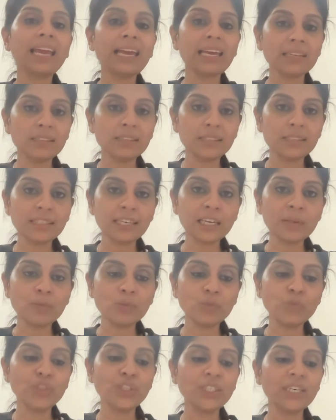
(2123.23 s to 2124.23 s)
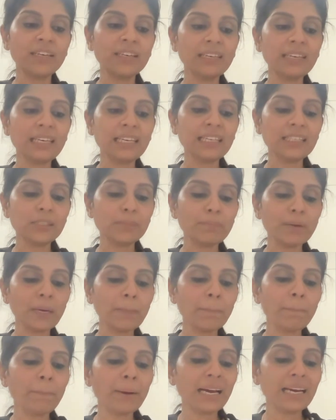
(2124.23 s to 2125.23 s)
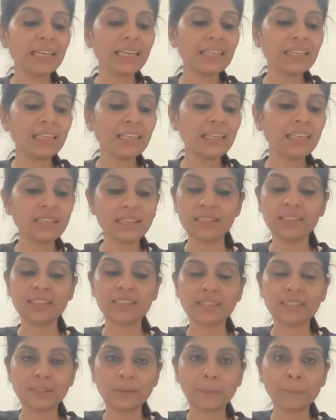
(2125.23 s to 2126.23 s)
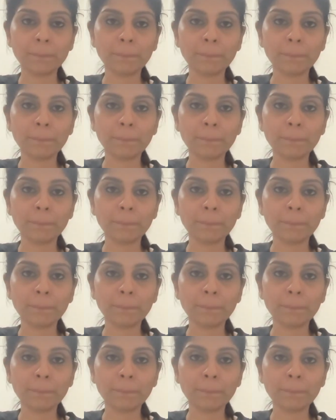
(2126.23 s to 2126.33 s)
enzymes which are released by pancreas.